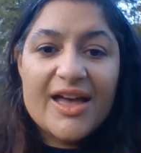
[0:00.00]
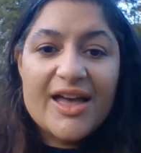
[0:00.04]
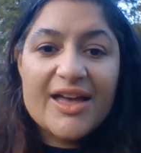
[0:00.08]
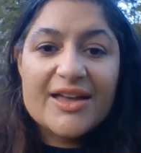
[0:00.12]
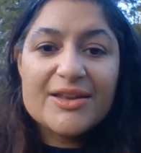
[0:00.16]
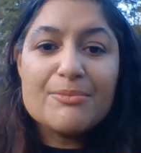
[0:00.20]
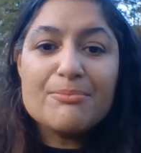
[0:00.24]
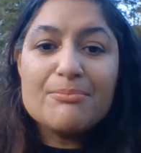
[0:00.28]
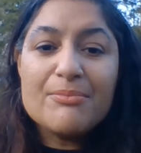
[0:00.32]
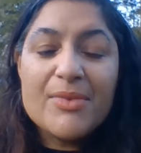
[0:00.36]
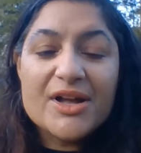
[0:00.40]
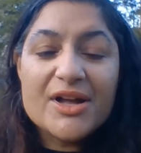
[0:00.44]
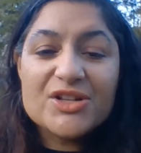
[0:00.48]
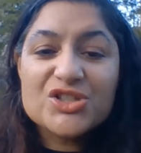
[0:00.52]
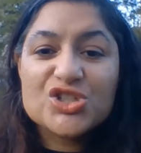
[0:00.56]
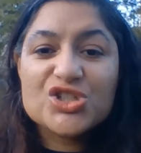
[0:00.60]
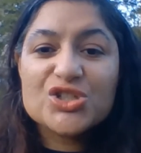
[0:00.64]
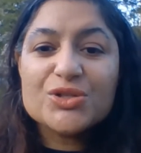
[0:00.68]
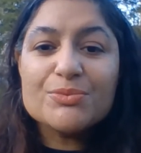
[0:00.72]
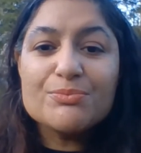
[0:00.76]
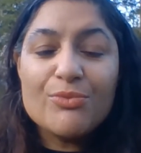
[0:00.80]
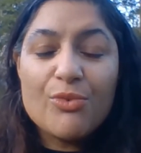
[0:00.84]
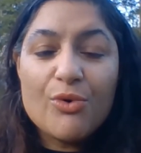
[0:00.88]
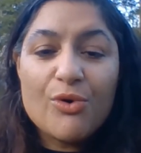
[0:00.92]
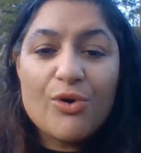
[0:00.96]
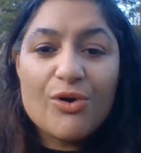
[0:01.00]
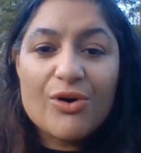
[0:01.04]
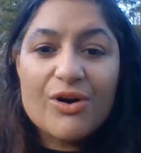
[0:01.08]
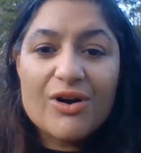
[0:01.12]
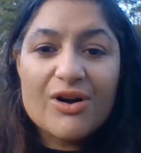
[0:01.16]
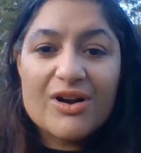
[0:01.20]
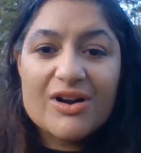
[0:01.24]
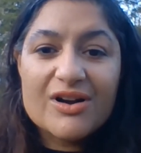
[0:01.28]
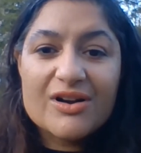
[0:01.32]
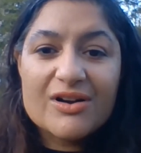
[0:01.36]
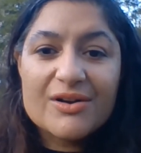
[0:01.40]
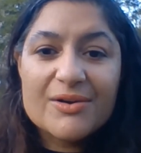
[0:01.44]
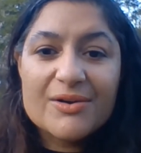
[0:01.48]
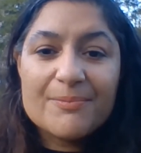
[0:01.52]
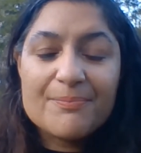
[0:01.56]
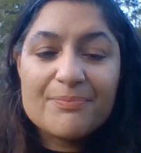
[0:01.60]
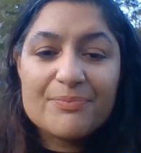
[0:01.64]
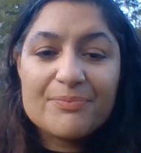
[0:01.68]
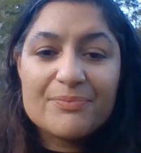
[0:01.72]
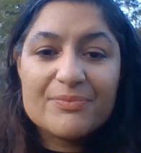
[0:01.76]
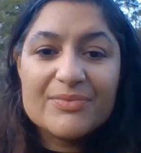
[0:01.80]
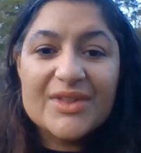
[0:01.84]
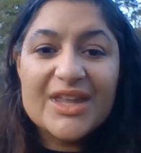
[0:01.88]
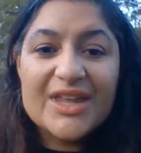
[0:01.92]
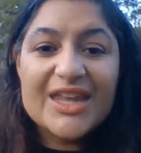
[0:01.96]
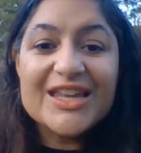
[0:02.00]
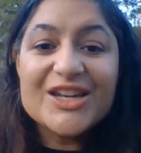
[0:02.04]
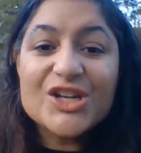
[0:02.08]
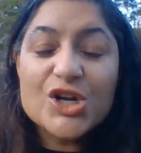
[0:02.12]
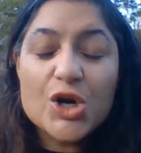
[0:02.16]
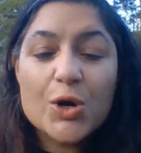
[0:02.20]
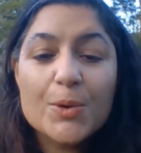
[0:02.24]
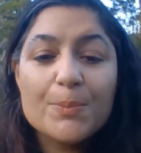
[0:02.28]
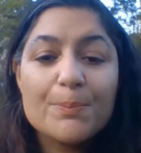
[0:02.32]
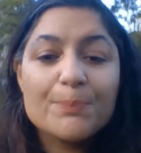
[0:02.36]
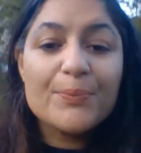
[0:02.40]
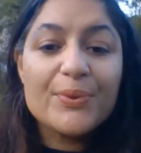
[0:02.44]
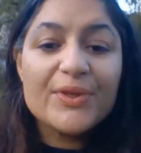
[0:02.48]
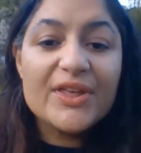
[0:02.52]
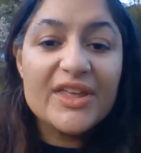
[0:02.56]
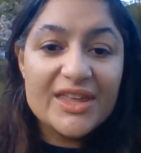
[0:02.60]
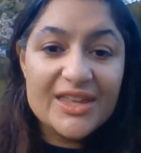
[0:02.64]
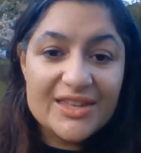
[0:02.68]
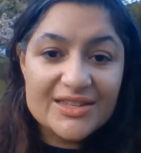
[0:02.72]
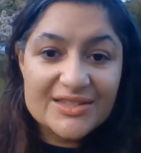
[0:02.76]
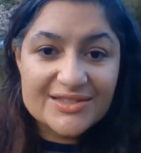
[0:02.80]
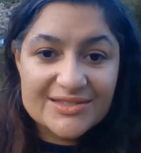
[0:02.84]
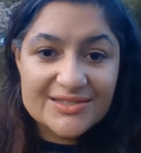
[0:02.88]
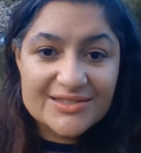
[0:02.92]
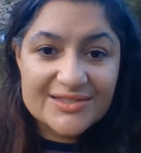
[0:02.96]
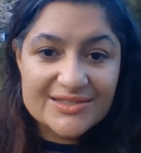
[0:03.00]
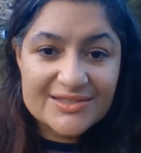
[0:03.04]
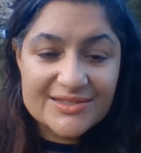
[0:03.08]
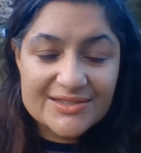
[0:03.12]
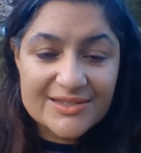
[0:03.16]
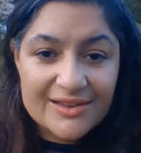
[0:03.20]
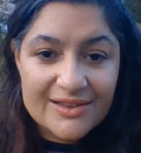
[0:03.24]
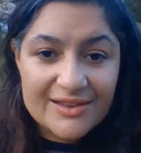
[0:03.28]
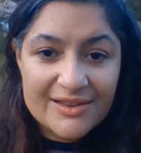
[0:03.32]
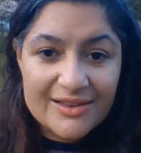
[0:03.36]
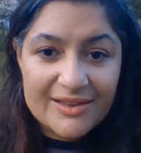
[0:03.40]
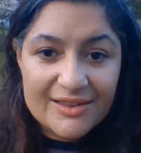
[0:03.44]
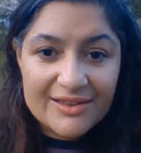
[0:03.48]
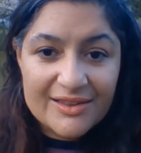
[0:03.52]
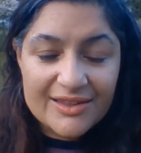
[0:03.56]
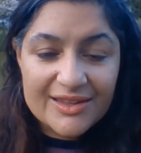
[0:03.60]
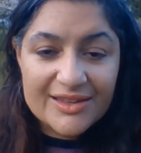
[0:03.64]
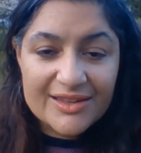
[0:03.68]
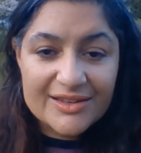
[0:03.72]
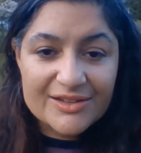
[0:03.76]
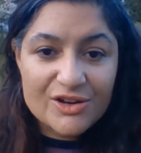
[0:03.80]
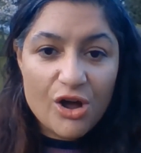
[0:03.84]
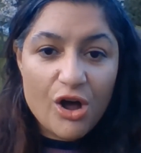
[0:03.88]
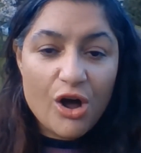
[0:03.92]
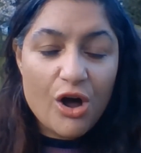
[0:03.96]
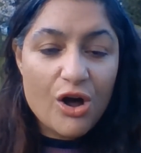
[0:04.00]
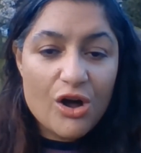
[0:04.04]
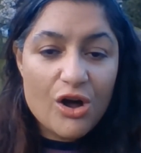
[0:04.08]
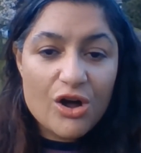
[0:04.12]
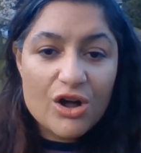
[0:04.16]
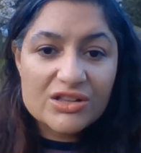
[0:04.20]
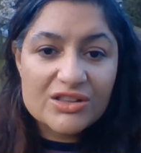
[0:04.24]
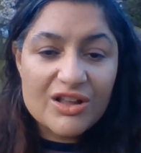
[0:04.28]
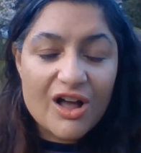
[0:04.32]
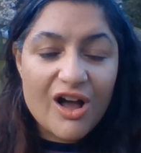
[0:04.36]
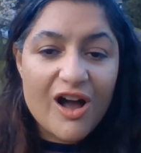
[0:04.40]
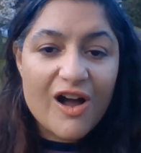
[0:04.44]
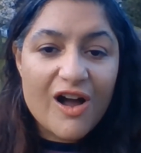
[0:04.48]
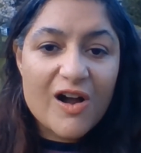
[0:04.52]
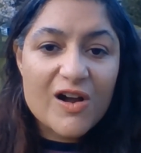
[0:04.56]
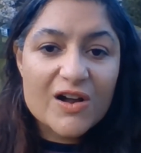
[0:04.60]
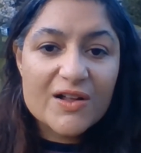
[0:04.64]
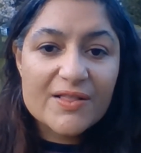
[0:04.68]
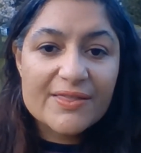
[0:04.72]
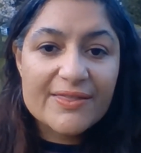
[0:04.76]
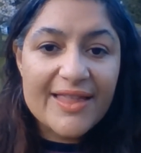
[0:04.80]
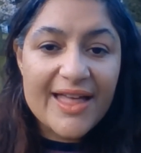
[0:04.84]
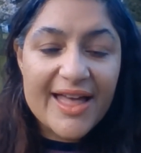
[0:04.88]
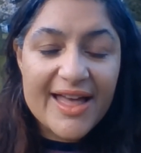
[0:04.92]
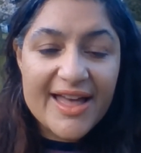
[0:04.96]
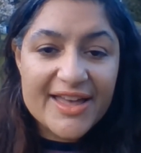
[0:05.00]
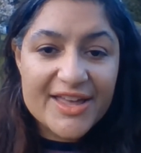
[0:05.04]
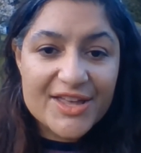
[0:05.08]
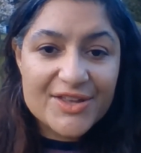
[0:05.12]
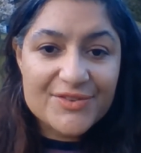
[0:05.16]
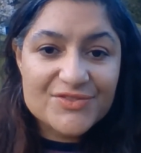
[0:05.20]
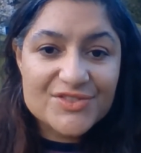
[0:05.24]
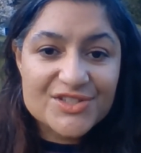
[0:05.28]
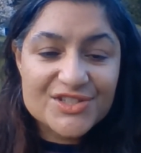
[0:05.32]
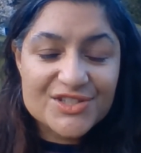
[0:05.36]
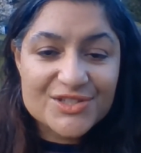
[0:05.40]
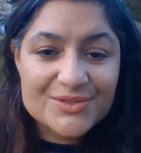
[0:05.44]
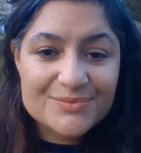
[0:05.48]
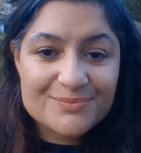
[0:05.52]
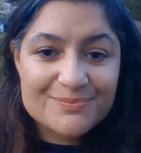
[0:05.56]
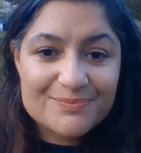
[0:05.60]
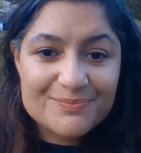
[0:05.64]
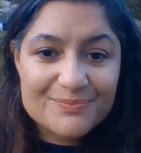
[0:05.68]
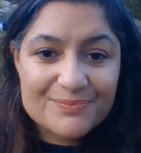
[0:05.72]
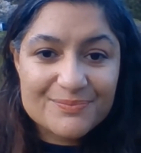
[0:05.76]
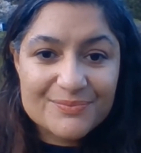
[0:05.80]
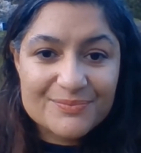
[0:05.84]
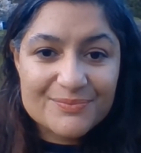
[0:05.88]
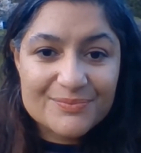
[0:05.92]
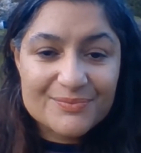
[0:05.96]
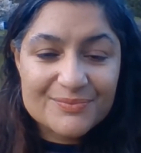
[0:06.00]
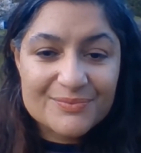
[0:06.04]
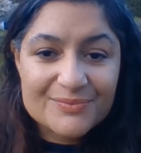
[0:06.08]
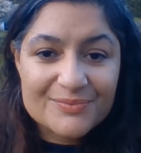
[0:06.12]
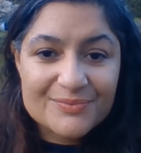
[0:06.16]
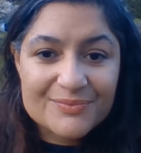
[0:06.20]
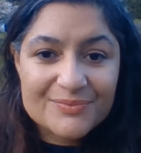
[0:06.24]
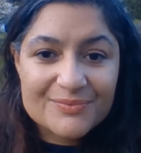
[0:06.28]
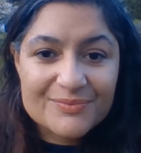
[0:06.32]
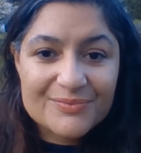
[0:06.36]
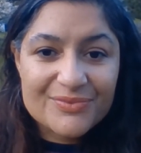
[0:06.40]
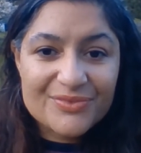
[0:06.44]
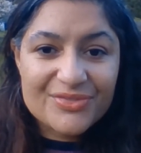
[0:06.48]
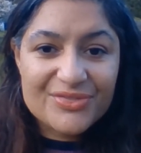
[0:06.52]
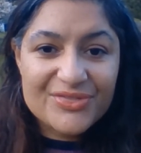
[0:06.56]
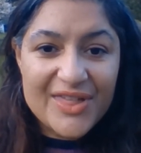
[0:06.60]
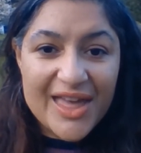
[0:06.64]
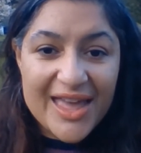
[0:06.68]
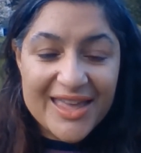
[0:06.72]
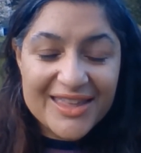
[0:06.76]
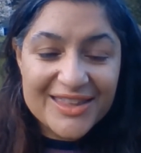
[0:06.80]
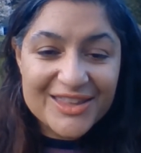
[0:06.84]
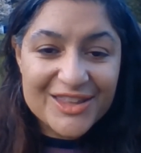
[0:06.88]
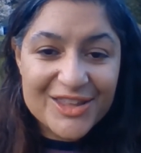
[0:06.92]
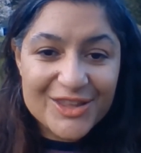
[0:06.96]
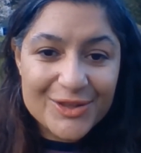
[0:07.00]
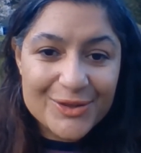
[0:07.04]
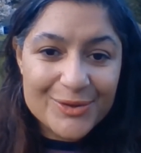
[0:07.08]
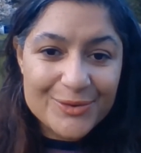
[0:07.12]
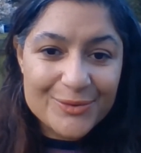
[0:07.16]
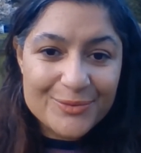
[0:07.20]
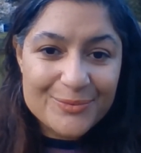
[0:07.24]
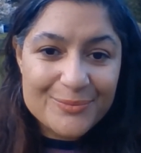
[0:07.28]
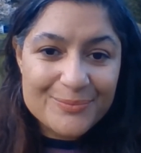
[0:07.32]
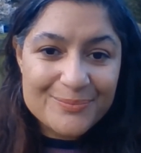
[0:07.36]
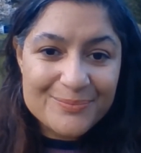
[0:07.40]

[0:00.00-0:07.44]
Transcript: much more inner peace in all our lives. Thank you.